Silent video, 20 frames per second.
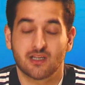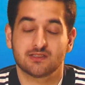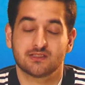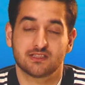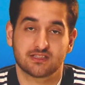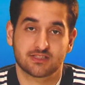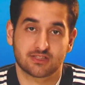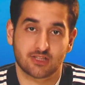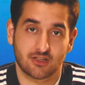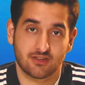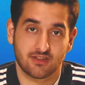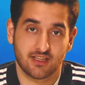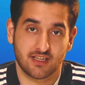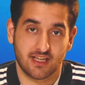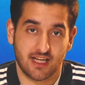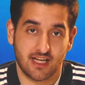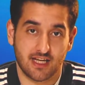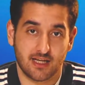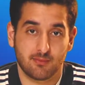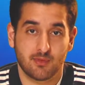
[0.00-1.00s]
To start the
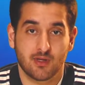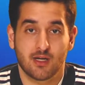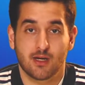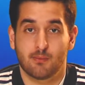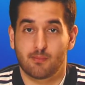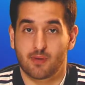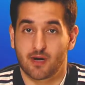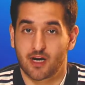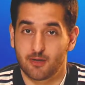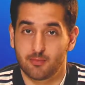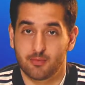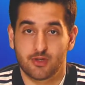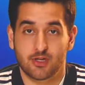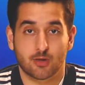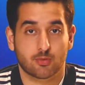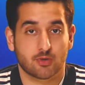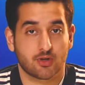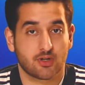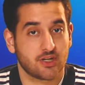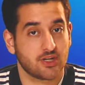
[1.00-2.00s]
game, Bayern
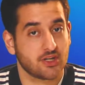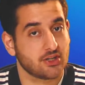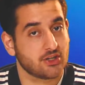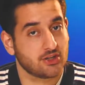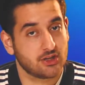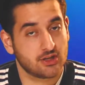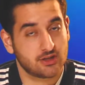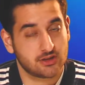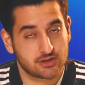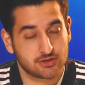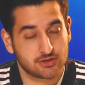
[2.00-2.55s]
Munich were in good